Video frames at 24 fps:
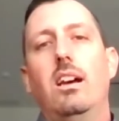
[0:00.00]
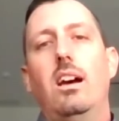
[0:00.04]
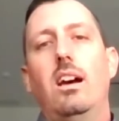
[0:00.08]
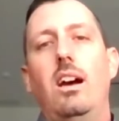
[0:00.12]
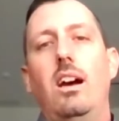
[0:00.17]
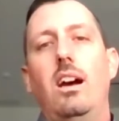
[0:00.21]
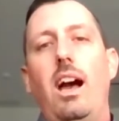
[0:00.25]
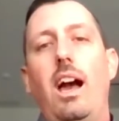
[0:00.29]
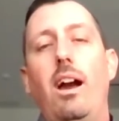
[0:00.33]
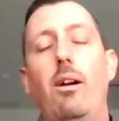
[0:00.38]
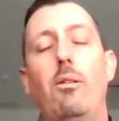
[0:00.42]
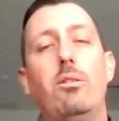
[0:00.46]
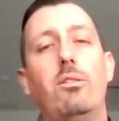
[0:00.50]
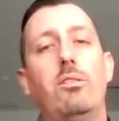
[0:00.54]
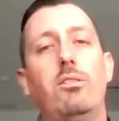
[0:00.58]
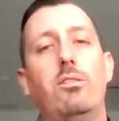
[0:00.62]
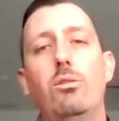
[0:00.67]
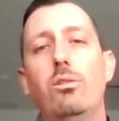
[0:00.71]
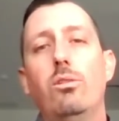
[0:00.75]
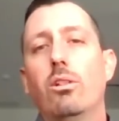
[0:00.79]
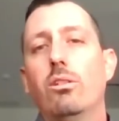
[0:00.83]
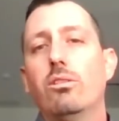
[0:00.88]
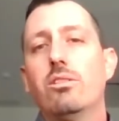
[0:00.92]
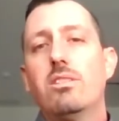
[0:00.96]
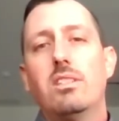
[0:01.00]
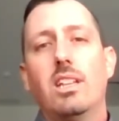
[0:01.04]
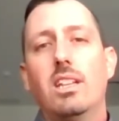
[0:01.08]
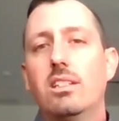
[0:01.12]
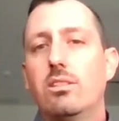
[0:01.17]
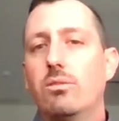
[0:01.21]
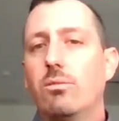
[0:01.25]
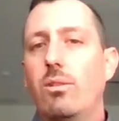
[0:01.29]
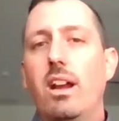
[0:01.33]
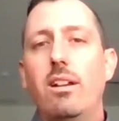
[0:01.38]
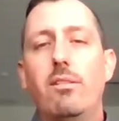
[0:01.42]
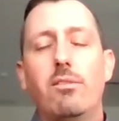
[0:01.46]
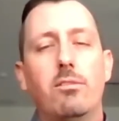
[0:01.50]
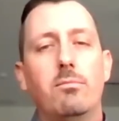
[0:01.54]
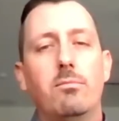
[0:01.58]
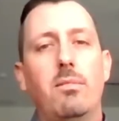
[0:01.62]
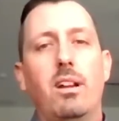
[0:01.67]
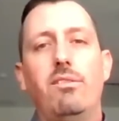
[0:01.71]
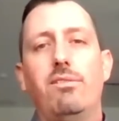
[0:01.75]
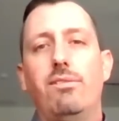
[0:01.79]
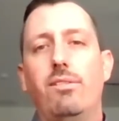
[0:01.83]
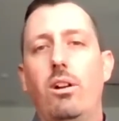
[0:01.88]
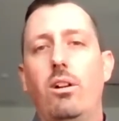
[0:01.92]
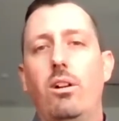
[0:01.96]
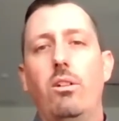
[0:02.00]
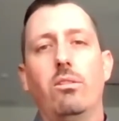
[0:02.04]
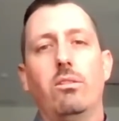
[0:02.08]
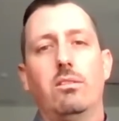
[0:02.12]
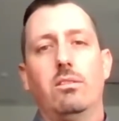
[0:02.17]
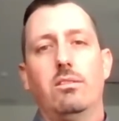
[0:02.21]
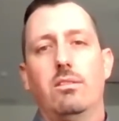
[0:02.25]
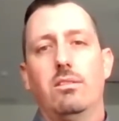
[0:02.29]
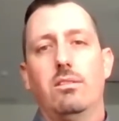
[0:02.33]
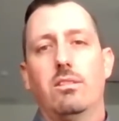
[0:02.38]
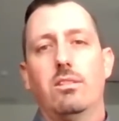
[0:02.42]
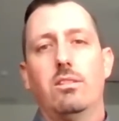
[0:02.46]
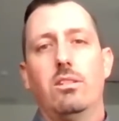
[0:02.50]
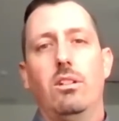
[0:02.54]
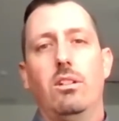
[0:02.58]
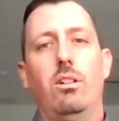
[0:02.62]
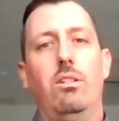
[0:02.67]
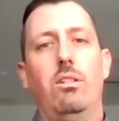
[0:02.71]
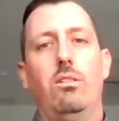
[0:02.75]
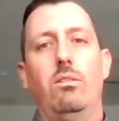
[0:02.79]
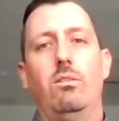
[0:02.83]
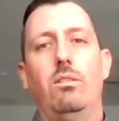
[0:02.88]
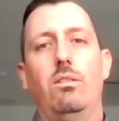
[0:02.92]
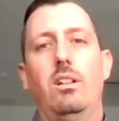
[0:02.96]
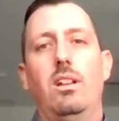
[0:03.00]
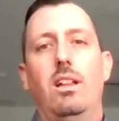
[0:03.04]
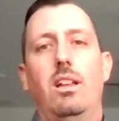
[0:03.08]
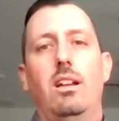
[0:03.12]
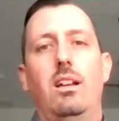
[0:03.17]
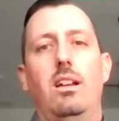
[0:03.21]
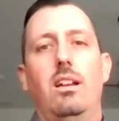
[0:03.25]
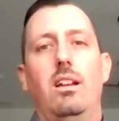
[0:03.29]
I would do those things right from my phone. So